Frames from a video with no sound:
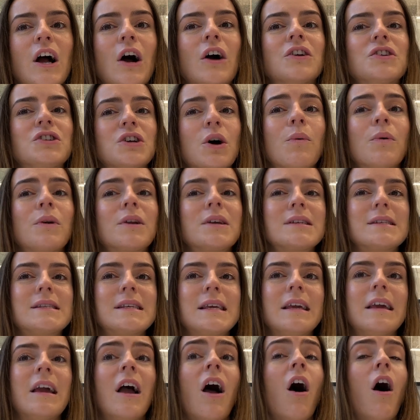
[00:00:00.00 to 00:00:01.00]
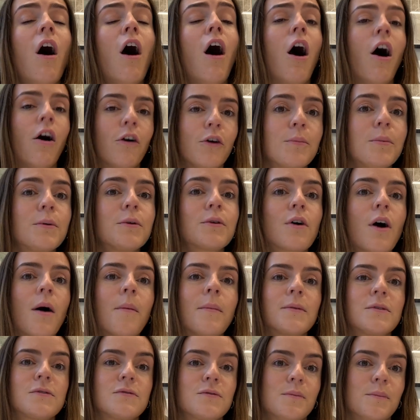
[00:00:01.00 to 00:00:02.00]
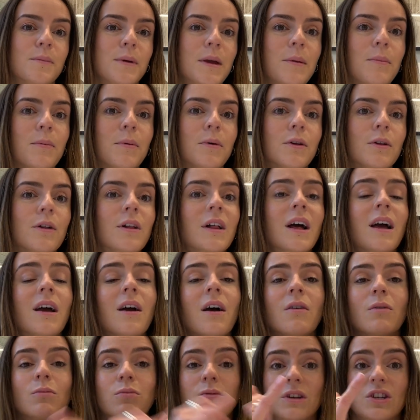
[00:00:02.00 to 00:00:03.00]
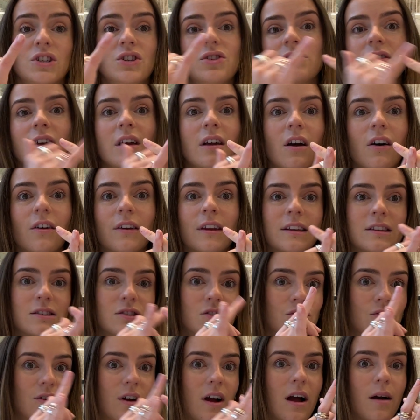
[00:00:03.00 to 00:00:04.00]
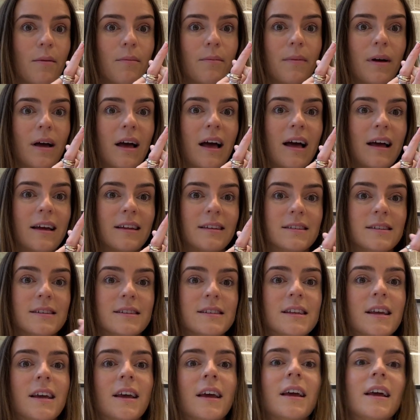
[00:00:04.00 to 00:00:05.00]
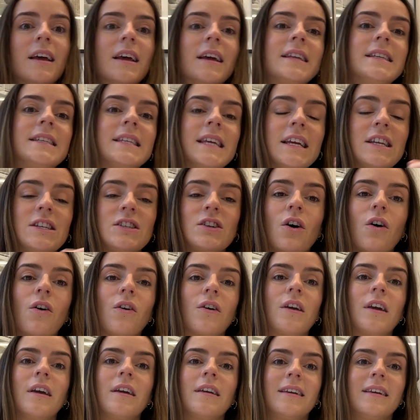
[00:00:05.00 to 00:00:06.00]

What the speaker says: I don't want to see horrible comments from people, which is like on Instagram and TikTok.